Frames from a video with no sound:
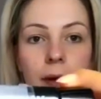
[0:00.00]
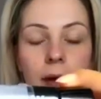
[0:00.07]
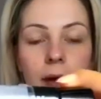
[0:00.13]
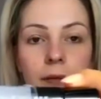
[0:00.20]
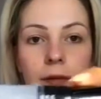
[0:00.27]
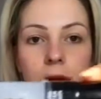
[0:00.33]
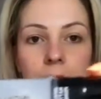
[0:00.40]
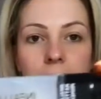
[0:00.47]

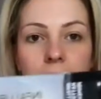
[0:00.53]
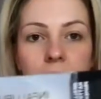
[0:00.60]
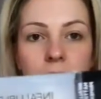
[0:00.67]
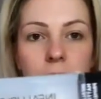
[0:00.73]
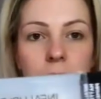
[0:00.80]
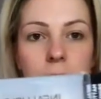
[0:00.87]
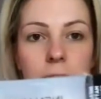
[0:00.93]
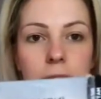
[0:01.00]

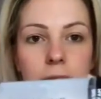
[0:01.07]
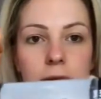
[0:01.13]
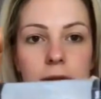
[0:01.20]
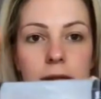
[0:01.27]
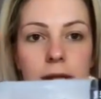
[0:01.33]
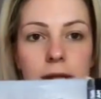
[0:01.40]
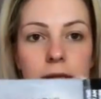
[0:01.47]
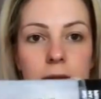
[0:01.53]
I've probably
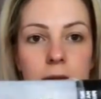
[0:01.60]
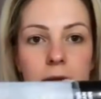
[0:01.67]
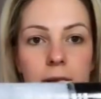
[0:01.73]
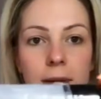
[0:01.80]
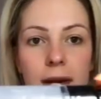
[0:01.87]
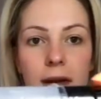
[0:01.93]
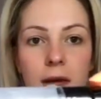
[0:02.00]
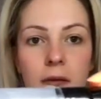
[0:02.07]
used this one
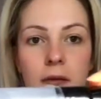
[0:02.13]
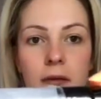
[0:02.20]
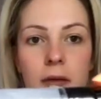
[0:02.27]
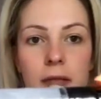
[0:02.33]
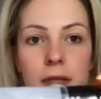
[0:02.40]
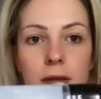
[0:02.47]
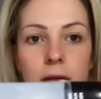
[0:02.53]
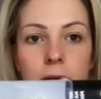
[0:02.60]
about, not
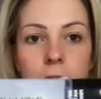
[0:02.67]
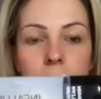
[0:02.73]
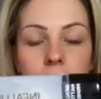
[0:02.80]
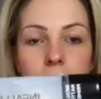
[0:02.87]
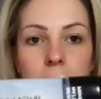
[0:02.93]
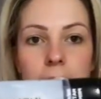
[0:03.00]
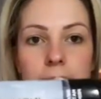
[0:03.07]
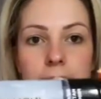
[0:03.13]
as long, probably
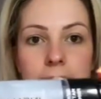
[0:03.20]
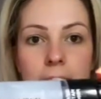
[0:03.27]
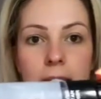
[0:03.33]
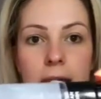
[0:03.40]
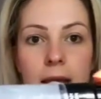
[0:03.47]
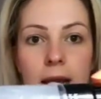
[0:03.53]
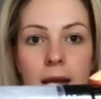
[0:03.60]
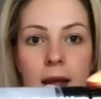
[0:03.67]
about a
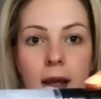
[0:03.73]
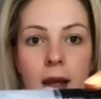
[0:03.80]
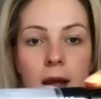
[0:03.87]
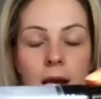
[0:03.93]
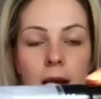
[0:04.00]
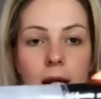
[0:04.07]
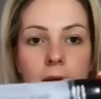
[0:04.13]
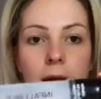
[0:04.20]
year.
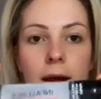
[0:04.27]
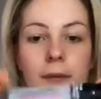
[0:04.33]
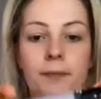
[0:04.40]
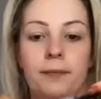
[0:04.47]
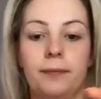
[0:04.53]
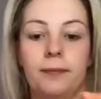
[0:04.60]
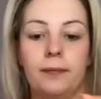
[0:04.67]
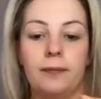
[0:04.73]

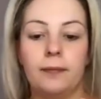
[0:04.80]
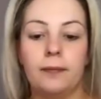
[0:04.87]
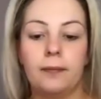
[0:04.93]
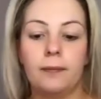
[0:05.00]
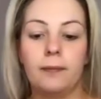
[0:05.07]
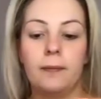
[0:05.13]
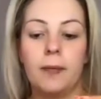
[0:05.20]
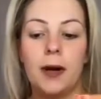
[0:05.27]

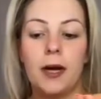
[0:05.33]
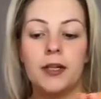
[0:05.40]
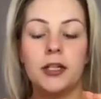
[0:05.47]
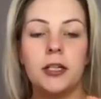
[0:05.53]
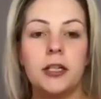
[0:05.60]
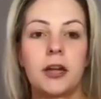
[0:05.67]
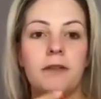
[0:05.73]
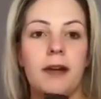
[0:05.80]
I
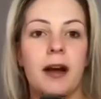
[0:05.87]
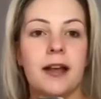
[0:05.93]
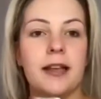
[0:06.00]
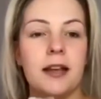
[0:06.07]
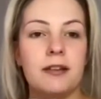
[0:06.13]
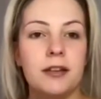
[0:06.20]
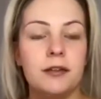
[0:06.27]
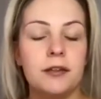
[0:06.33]
just love it. I
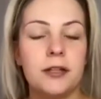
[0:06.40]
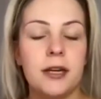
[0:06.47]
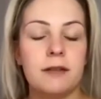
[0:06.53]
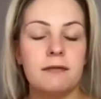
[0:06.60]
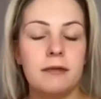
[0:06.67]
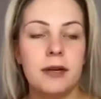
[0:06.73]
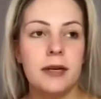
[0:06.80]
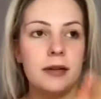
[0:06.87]
get used to
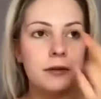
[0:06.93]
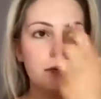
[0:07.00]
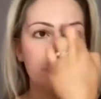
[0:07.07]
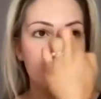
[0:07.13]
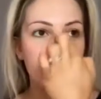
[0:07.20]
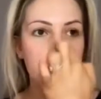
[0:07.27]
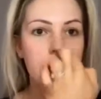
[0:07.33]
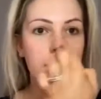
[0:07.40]
it really
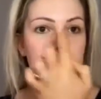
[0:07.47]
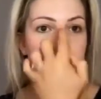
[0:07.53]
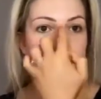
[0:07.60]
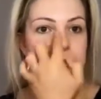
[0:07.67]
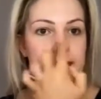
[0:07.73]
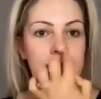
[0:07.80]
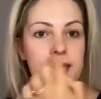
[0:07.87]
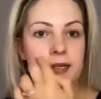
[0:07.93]
oily on
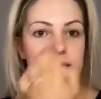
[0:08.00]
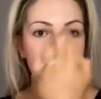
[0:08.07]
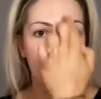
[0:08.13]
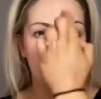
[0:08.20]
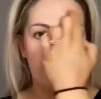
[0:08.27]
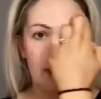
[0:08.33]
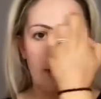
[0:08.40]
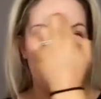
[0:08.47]
my
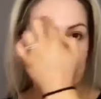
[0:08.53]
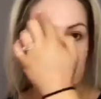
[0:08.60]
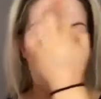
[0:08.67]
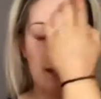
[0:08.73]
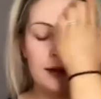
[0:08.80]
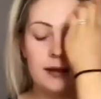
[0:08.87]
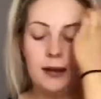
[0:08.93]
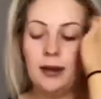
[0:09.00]
T-zone
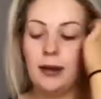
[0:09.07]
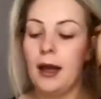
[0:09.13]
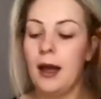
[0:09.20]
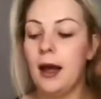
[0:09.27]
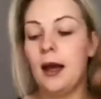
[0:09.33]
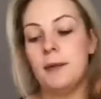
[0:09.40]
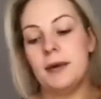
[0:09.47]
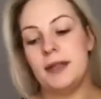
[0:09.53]
area,
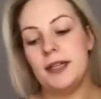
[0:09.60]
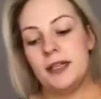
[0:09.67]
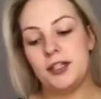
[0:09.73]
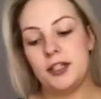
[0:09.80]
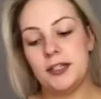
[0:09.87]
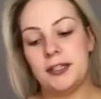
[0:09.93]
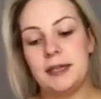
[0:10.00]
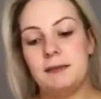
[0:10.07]
and this
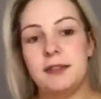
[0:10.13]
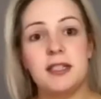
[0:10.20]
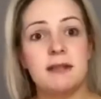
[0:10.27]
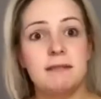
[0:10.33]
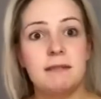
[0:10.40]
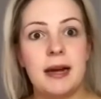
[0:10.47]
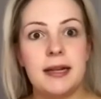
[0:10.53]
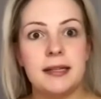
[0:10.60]
just seems
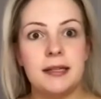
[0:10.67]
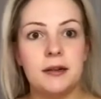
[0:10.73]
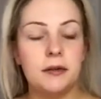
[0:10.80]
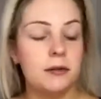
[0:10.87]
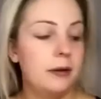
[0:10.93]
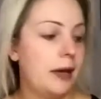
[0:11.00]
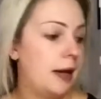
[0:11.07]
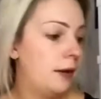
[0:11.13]
to matte it
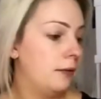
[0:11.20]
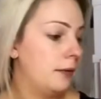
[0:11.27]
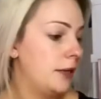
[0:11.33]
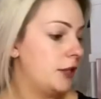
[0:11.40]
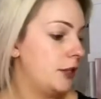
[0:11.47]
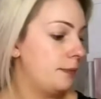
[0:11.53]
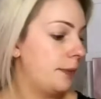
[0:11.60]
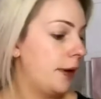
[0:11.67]
all out,
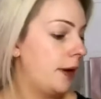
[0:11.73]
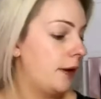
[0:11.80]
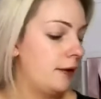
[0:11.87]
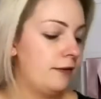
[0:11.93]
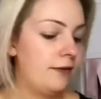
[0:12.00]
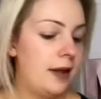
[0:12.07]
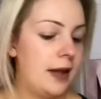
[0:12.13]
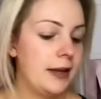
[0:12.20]
which is
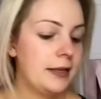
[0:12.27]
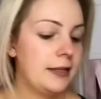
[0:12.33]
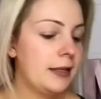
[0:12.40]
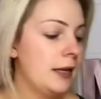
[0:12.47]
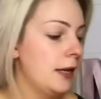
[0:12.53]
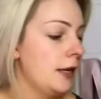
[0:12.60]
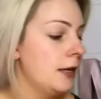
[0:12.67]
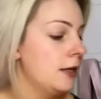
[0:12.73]
perfect.
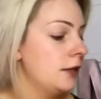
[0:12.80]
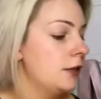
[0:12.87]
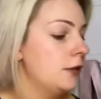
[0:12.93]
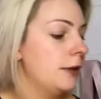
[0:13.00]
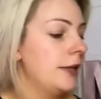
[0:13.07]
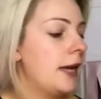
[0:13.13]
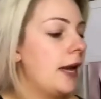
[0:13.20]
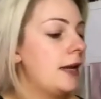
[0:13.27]

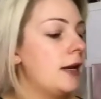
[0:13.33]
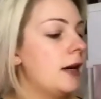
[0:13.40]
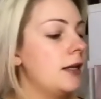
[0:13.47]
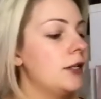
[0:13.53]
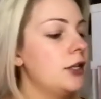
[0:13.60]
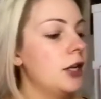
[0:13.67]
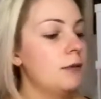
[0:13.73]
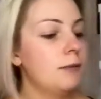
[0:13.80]
So again, I
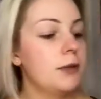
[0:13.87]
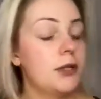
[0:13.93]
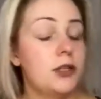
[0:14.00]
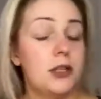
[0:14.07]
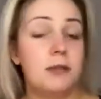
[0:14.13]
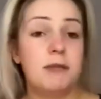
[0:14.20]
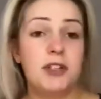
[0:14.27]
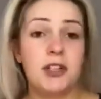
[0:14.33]
don't put
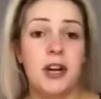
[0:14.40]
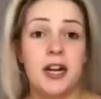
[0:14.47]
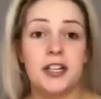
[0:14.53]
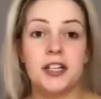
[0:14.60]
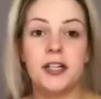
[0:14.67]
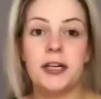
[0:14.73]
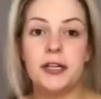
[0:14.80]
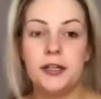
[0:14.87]
too much. You don't
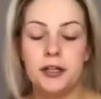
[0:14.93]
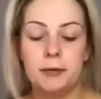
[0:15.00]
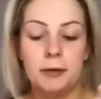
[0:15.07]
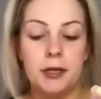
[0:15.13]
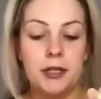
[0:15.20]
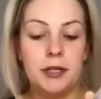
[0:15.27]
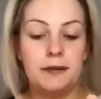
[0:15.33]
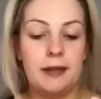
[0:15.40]
actually need too
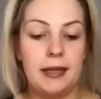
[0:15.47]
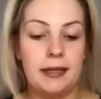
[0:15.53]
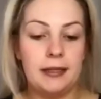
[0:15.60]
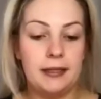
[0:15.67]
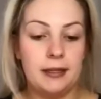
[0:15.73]
much of this.